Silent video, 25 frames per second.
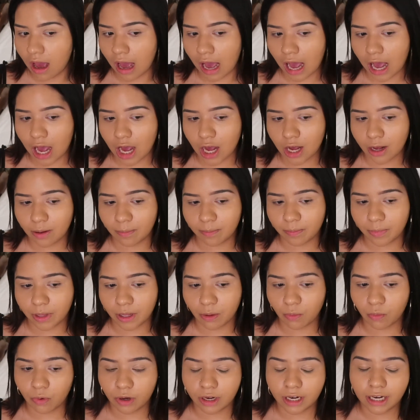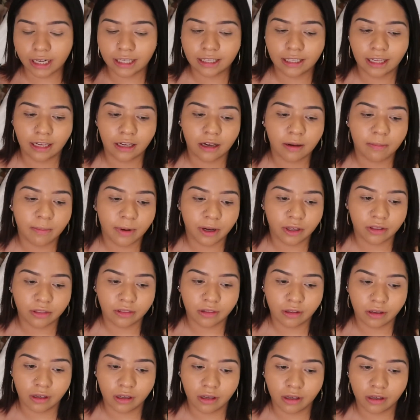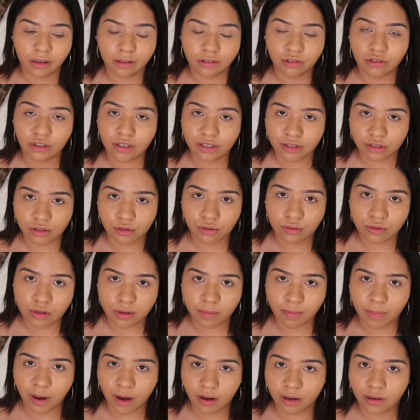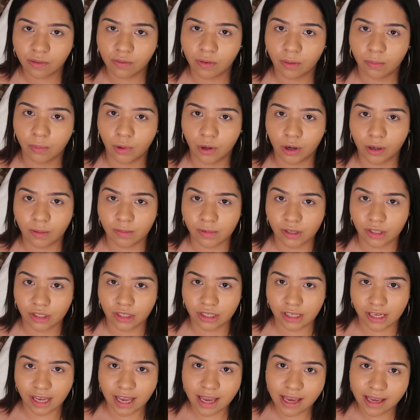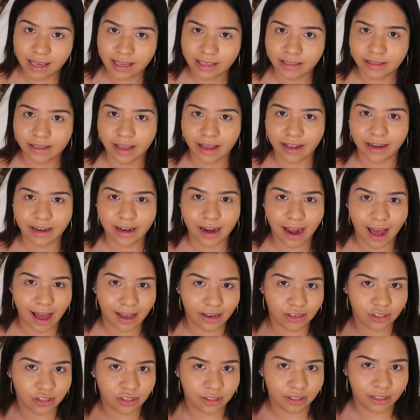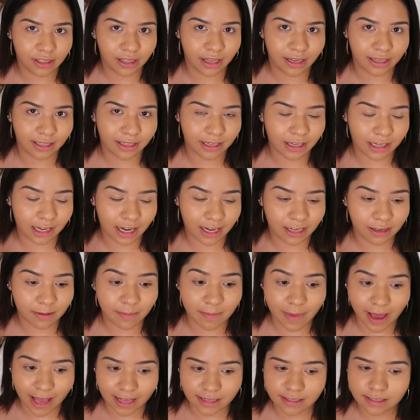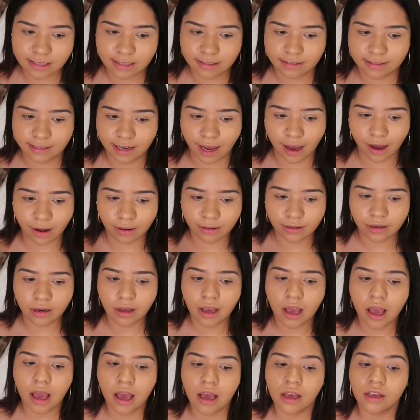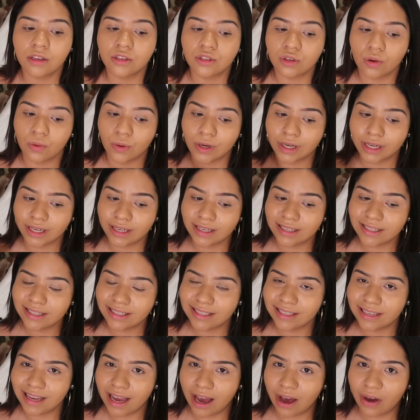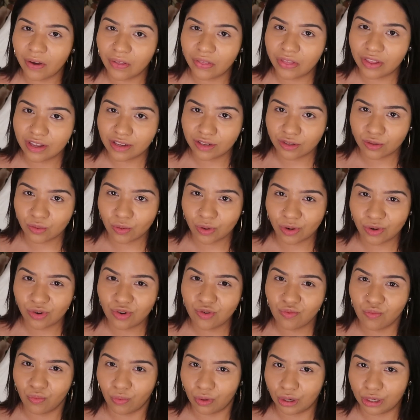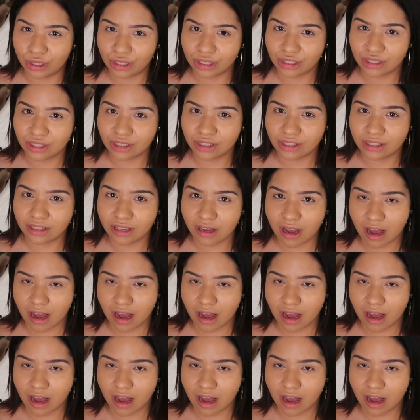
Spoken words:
And what I like about the translucent powder from Laura Mercier is that it actually like kind of mattes it down. So we're gonna see how this one works